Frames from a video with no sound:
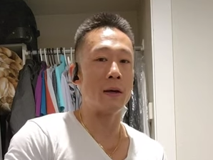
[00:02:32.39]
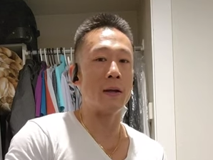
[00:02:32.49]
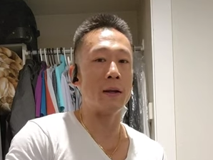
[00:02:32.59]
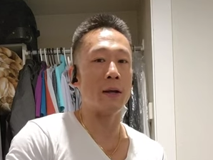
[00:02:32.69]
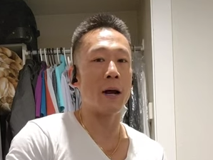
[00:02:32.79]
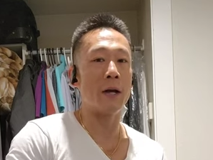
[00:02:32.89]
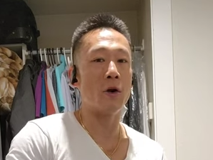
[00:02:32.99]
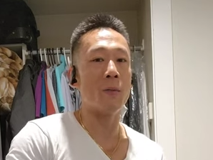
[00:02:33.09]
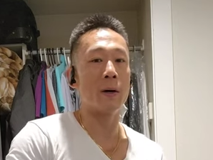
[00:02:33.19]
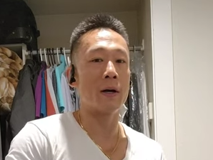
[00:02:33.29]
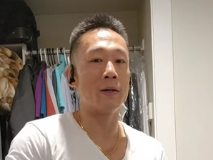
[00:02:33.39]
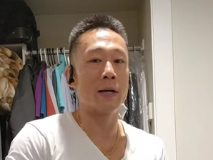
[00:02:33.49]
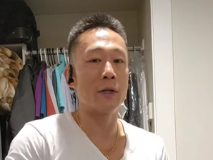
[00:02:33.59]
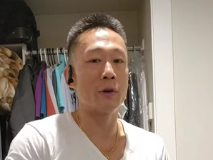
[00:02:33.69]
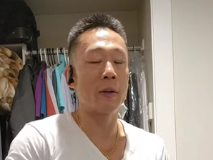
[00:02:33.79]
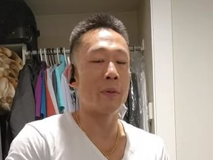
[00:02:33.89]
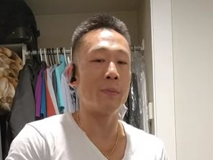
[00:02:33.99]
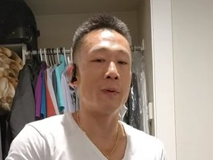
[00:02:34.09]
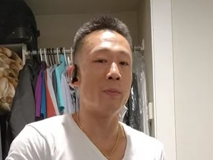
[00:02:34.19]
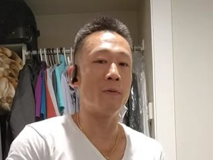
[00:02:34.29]
And I know because I trained
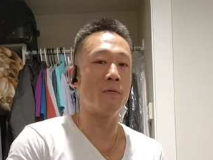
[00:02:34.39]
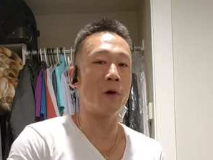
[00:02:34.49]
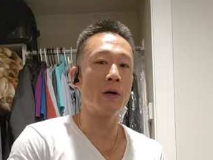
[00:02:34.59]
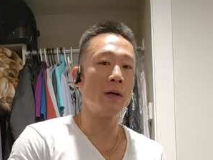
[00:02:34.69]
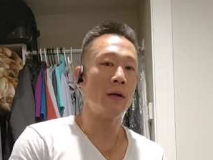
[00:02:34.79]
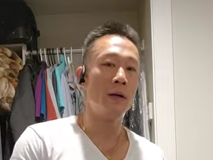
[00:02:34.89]
people before